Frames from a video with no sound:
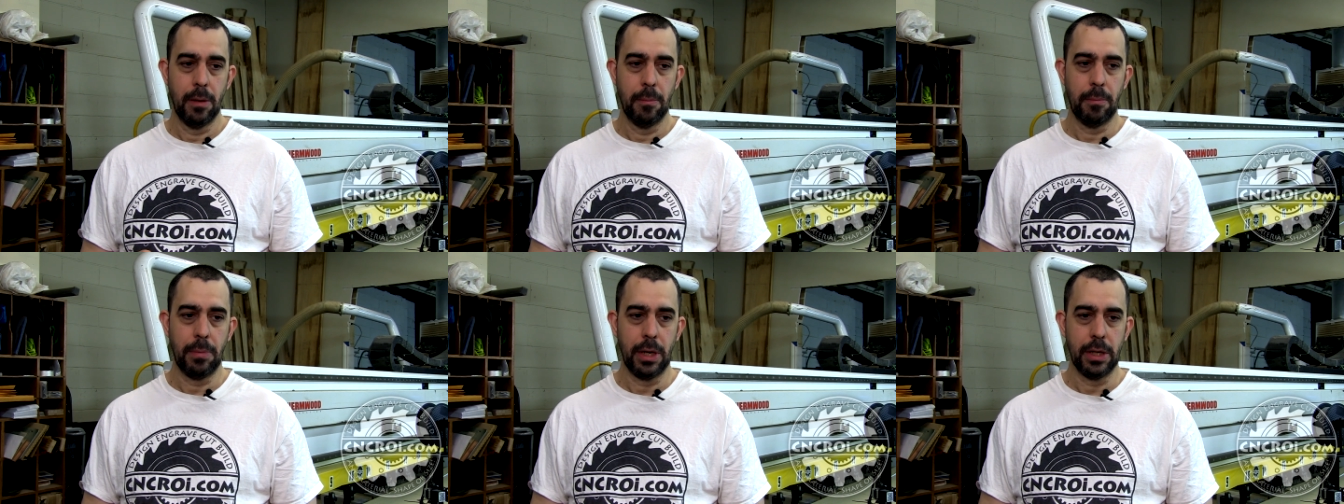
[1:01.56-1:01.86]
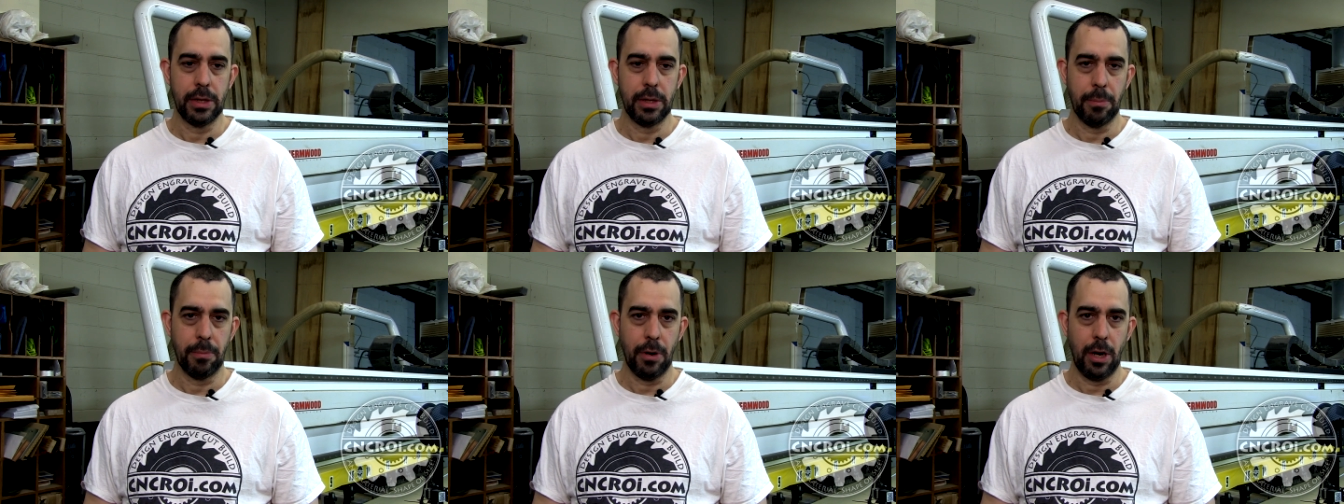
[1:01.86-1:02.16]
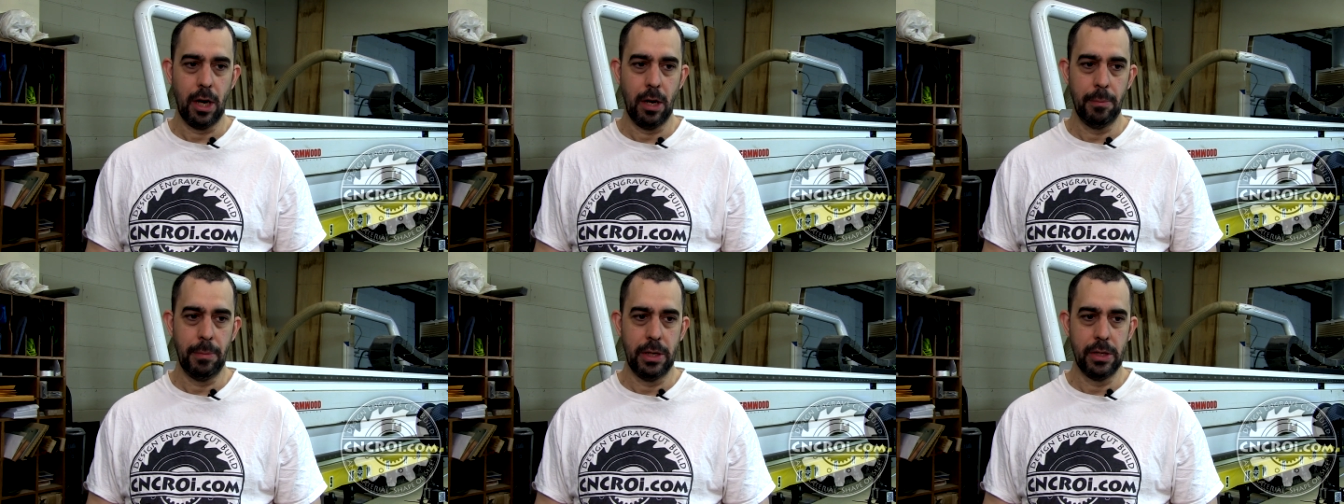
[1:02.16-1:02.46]
But the
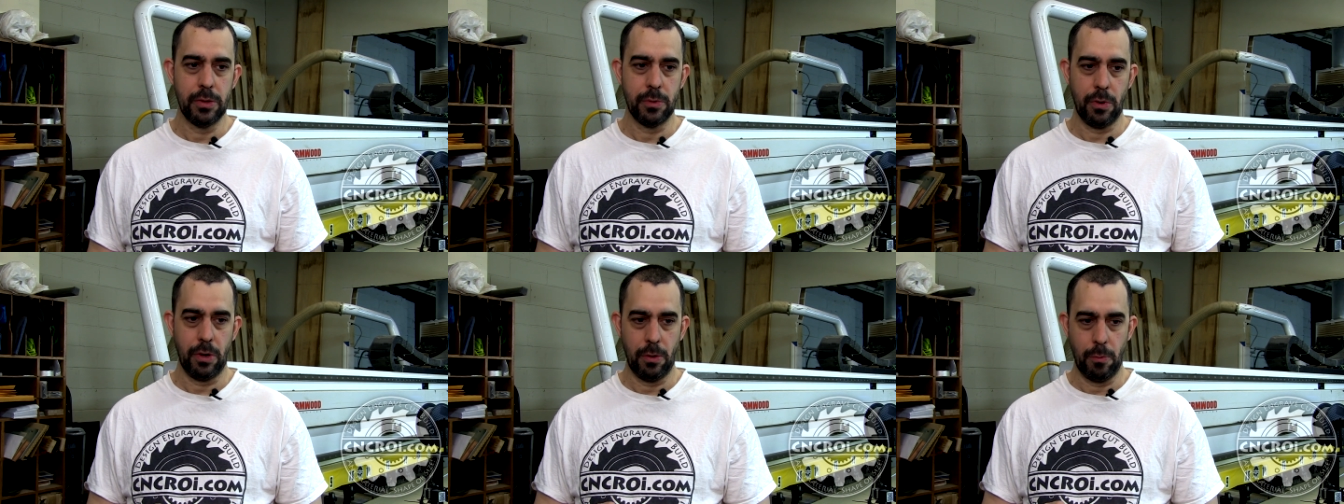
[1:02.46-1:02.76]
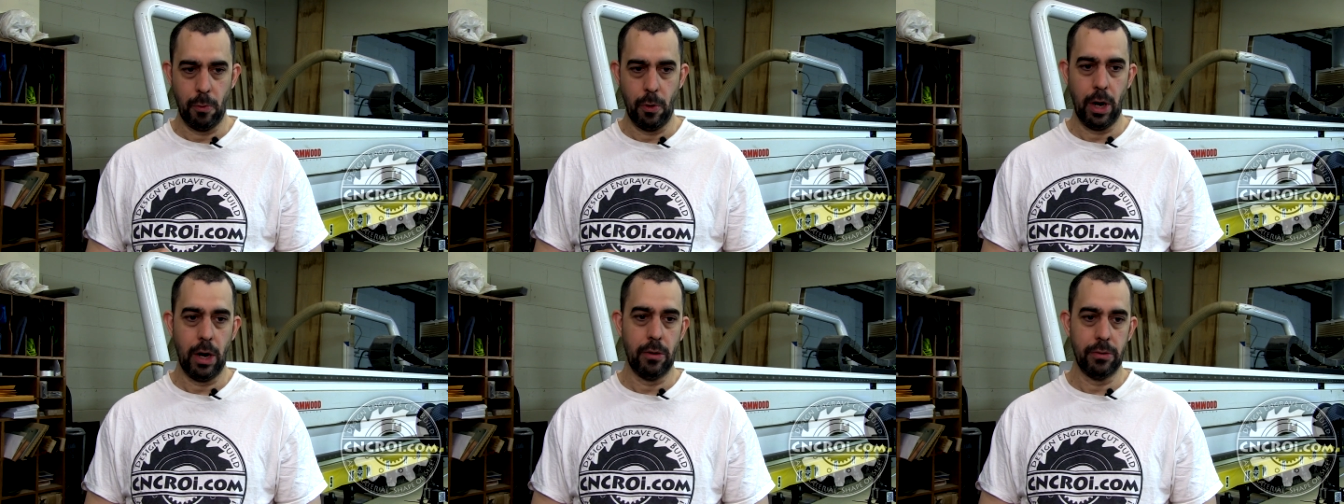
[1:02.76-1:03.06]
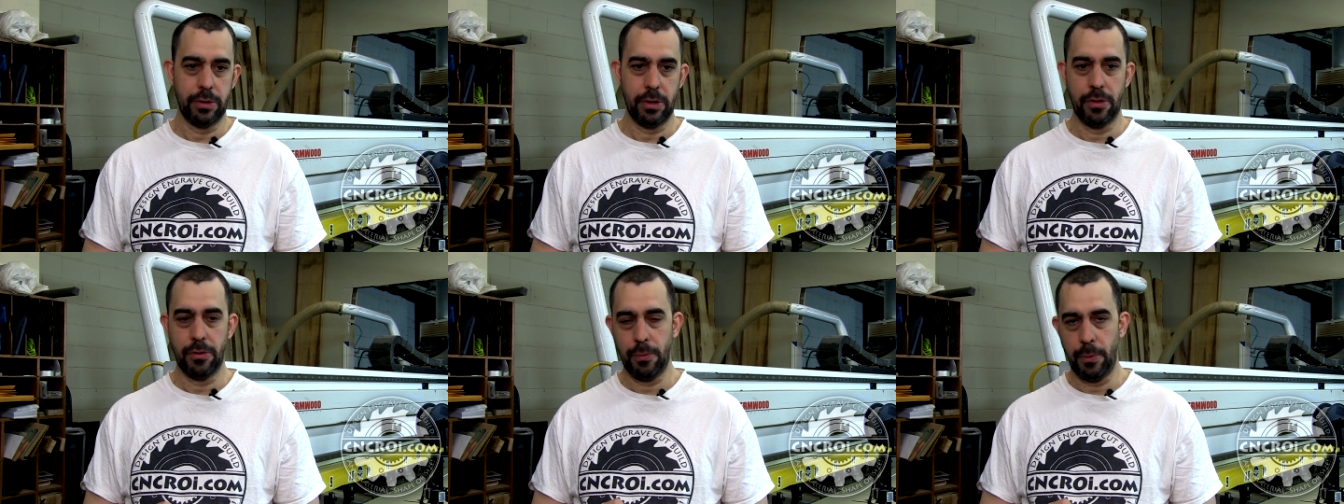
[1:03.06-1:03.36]
problem is we're going to wear
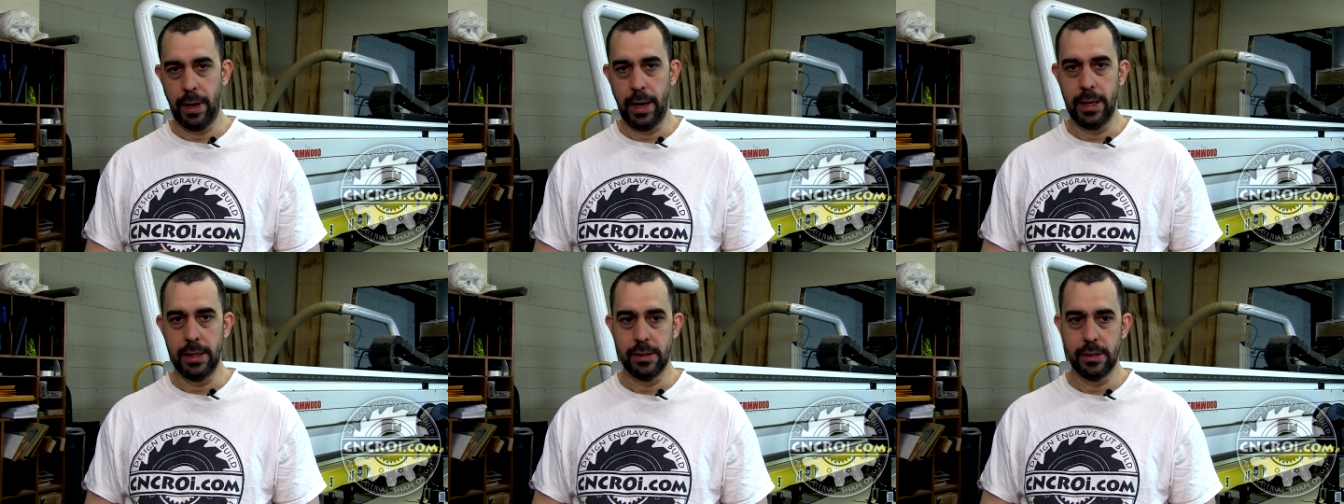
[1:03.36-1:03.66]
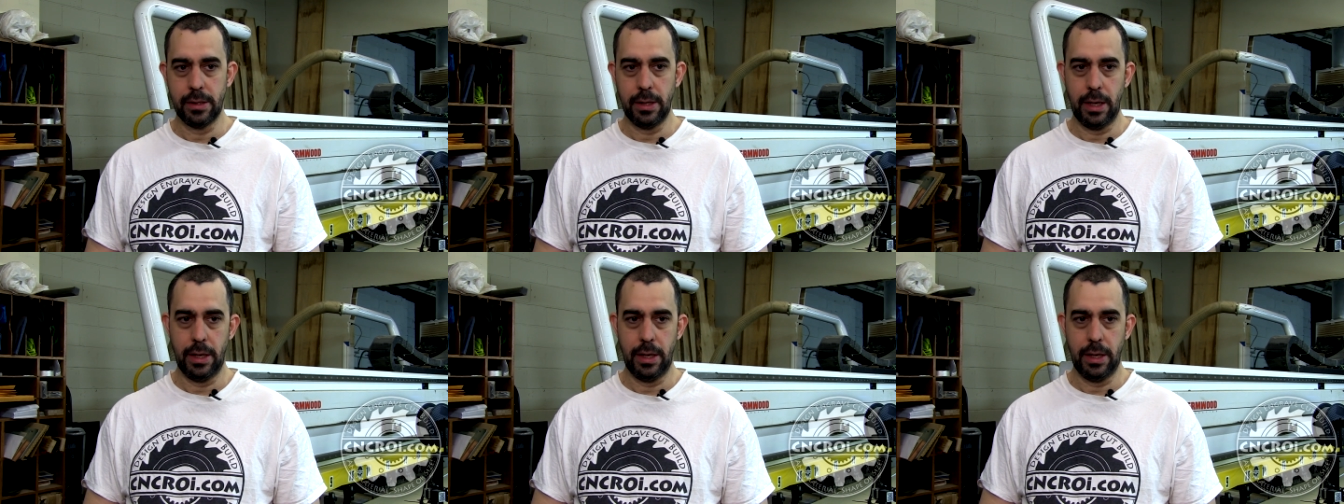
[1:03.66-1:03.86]
out the threads,